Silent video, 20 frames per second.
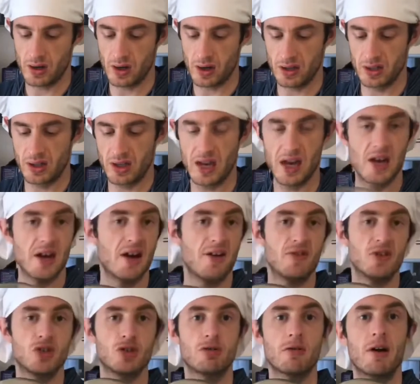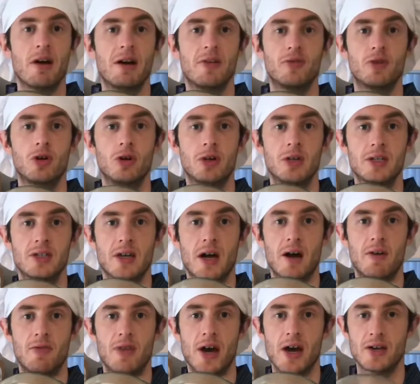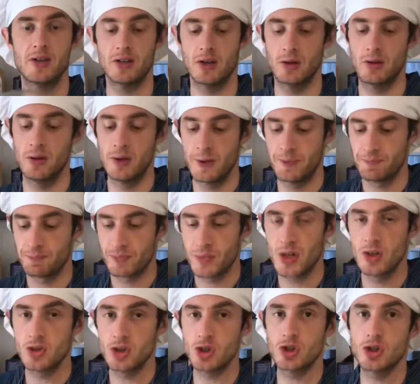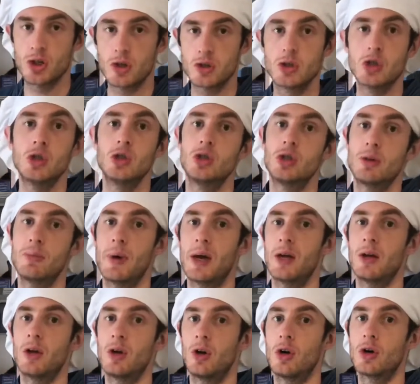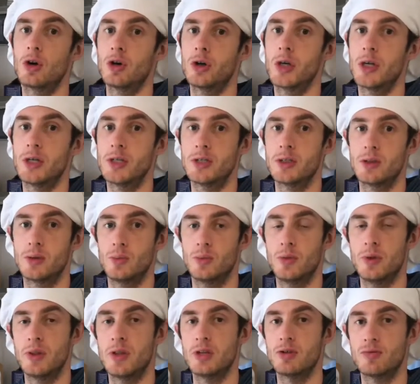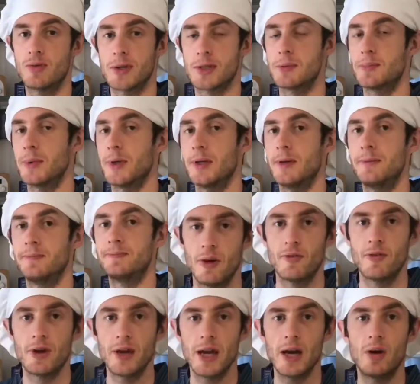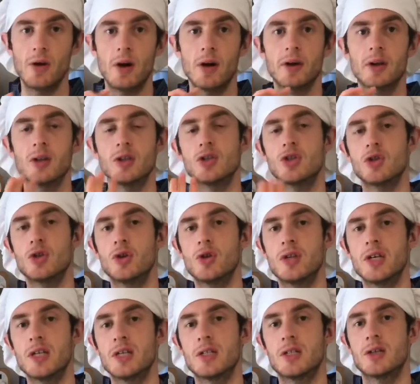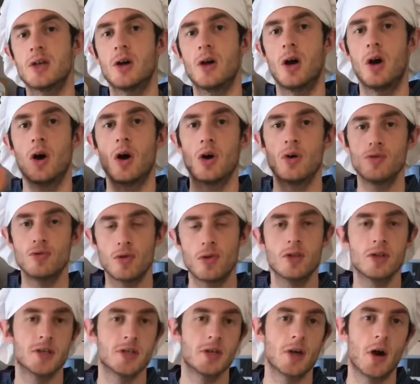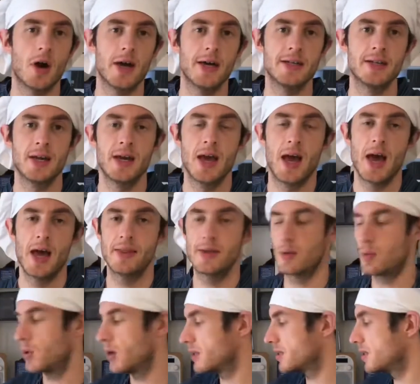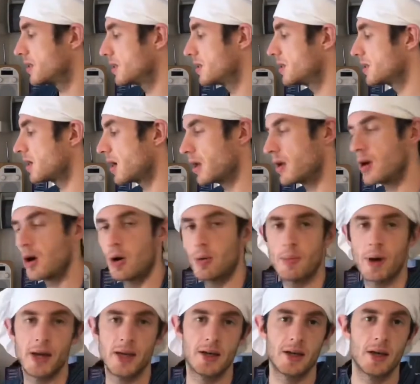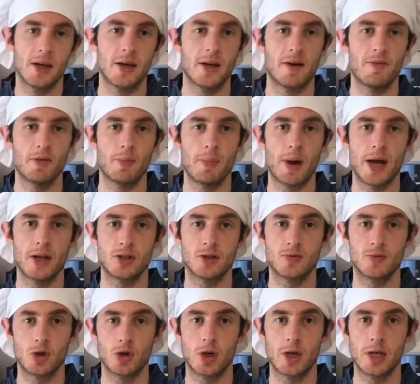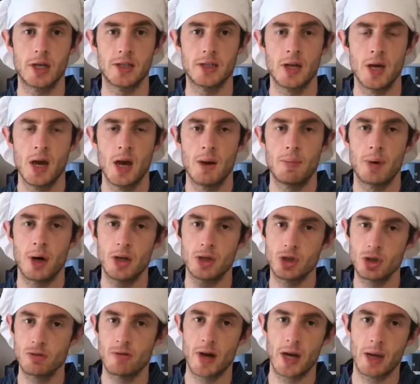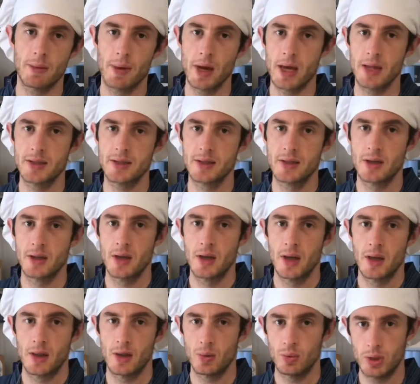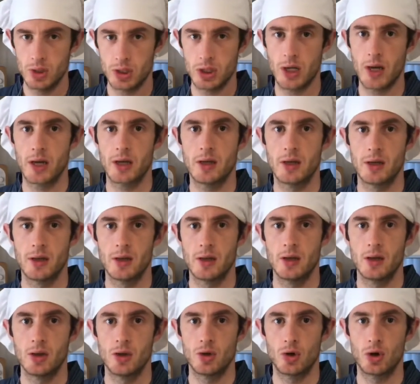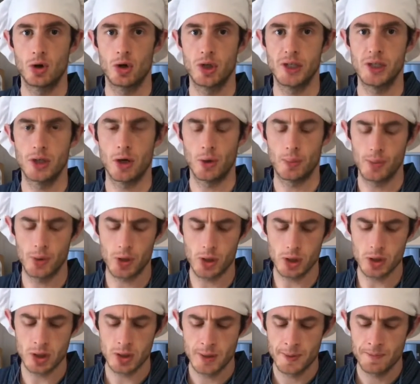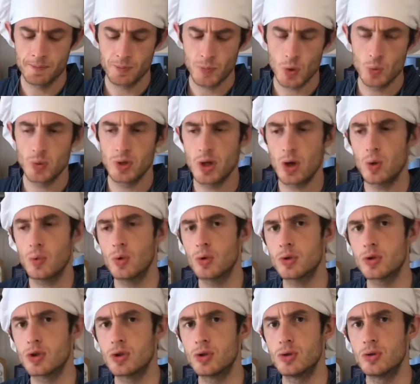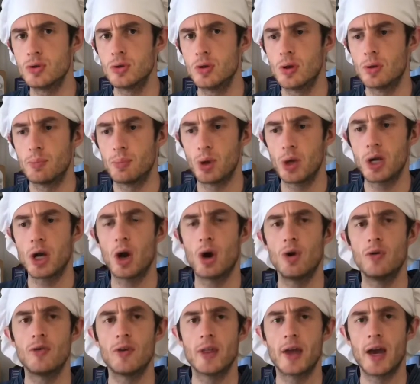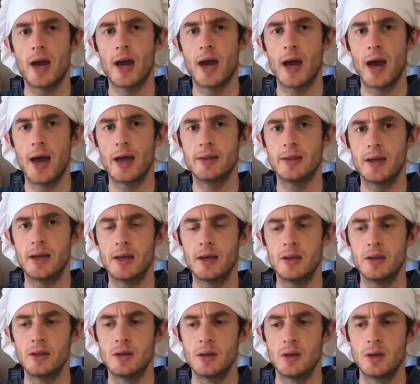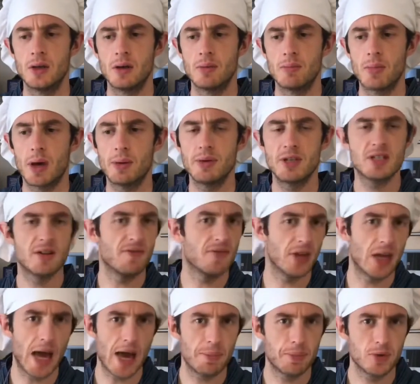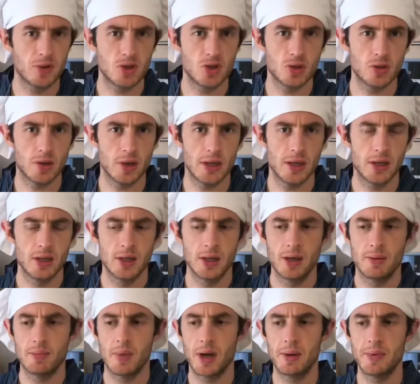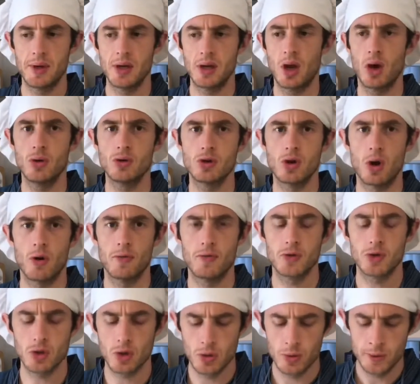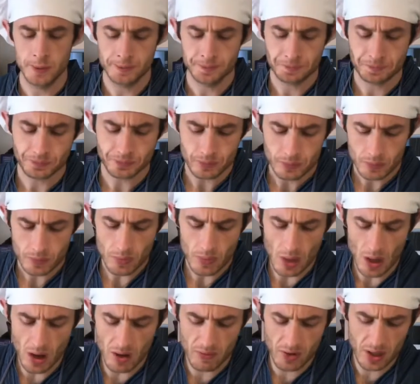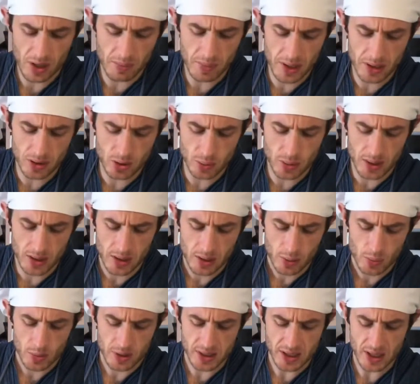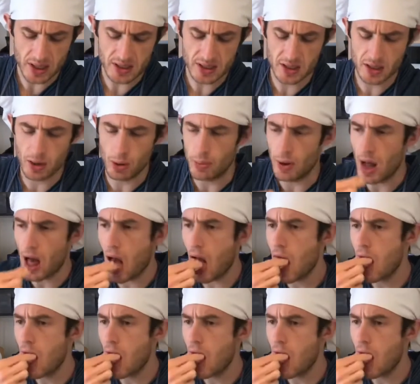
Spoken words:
I could get another tray of cookies out of that, so it just shows you can make a lot of cookies with this recipe. For now, I'm going to store this over on the side, and then once these are done, I'll make another batch of cookies. But I do recommend that we check your cookie dough, because we don't want to put it over there and then maybe something happens to it. Maybe it goes off. So I recommend that we taste a little bit.